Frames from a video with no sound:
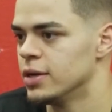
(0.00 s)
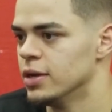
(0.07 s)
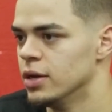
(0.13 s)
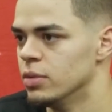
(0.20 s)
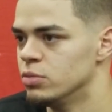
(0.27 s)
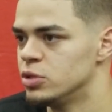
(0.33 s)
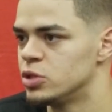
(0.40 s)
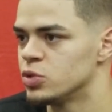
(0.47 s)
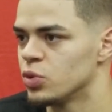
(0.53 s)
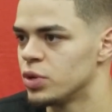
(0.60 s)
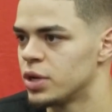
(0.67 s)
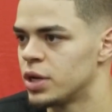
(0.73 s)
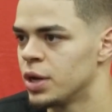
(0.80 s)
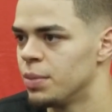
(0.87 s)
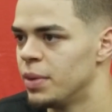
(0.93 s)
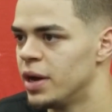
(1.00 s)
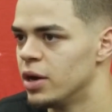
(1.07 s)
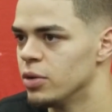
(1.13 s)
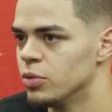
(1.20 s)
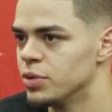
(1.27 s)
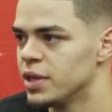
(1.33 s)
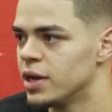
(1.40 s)
Um, we just wanted to come
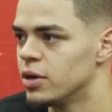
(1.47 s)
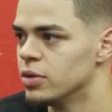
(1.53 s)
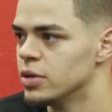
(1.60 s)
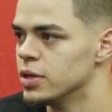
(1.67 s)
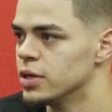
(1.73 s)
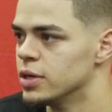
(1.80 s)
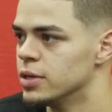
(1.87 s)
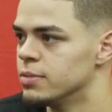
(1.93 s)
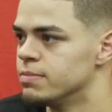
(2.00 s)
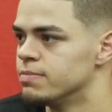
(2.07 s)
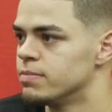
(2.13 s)
out without uh,